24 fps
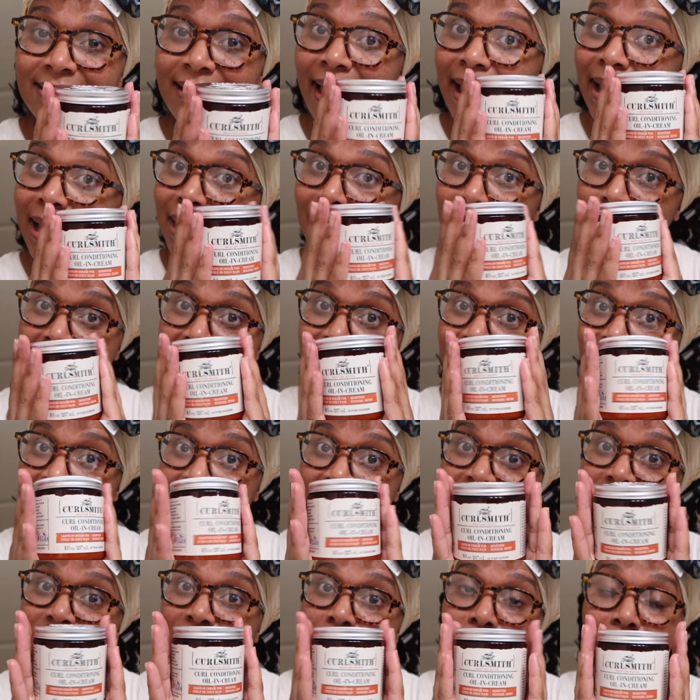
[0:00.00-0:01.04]
like my
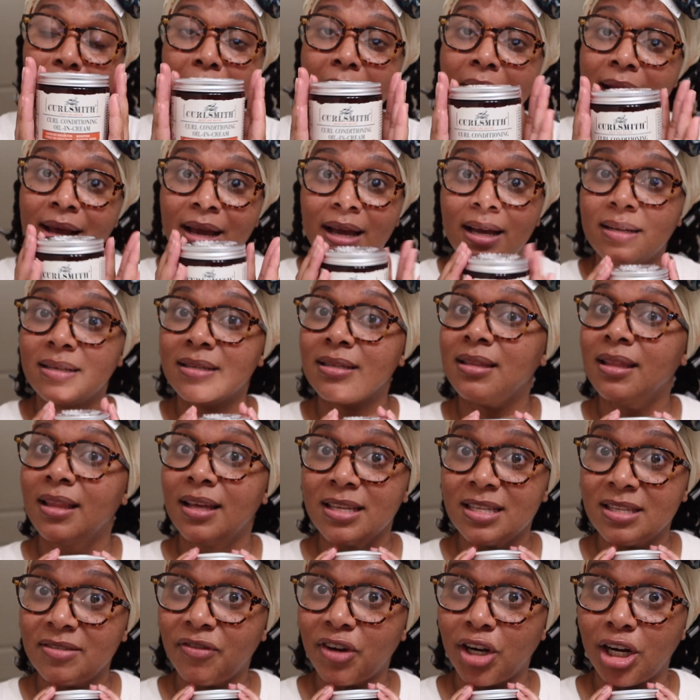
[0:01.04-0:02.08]
favorite product
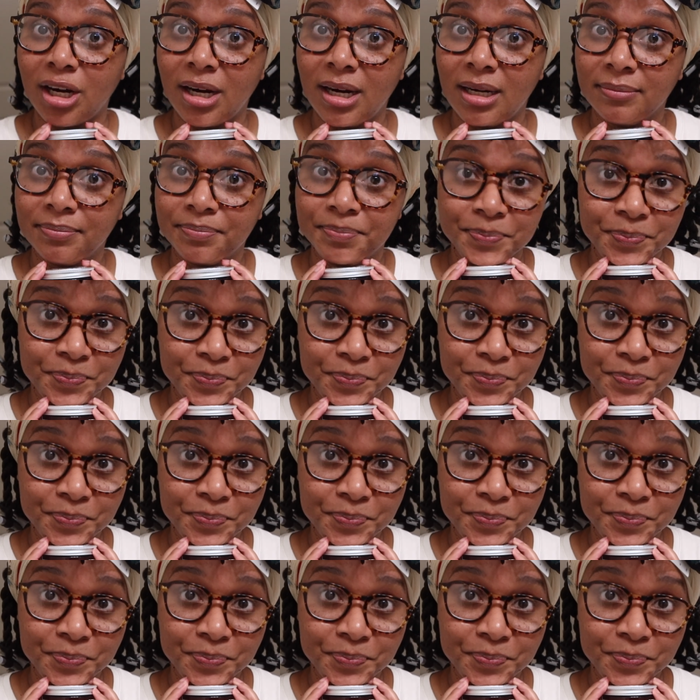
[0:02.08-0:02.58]
thus far.